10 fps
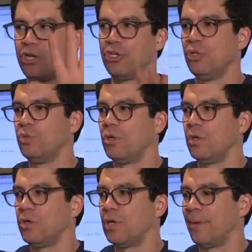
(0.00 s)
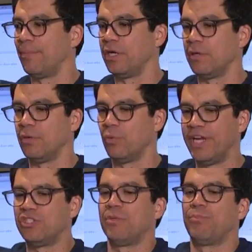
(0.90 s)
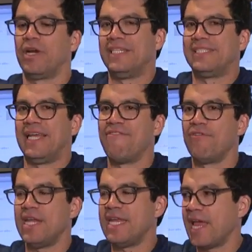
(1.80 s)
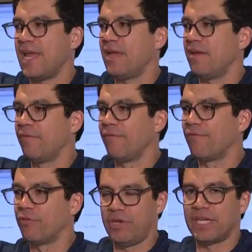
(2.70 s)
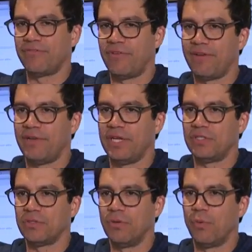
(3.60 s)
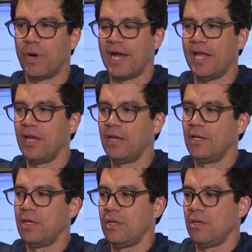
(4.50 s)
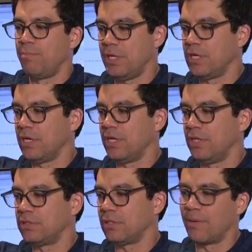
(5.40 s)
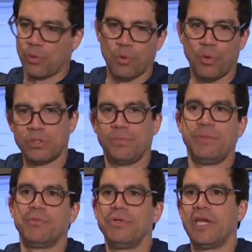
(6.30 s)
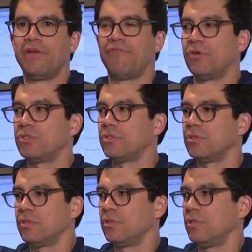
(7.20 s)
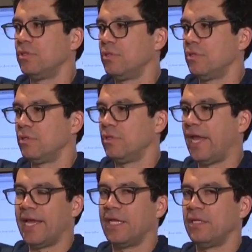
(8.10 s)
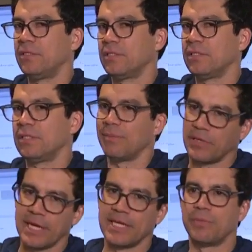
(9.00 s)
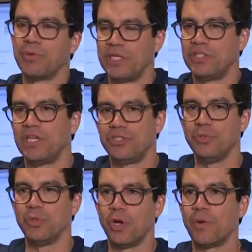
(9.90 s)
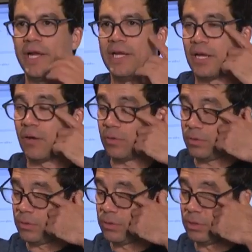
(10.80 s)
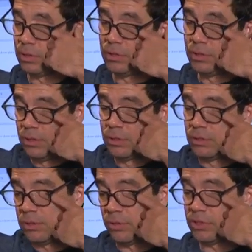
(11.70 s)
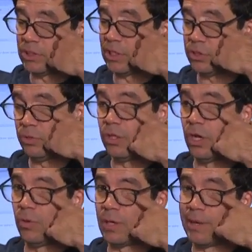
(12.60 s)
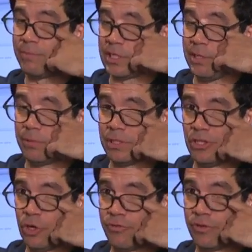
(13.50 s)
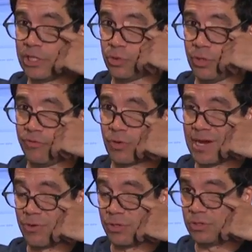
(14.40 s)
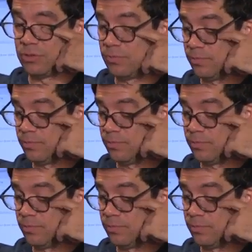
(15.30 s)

gonna do I'm going to raise the price every day for the next five days. Why? Because I'm going to reward the people who get in first. And I'm, i got the price set too low right now. So it's set too low. I'm going to keep it low for the next 24 hours.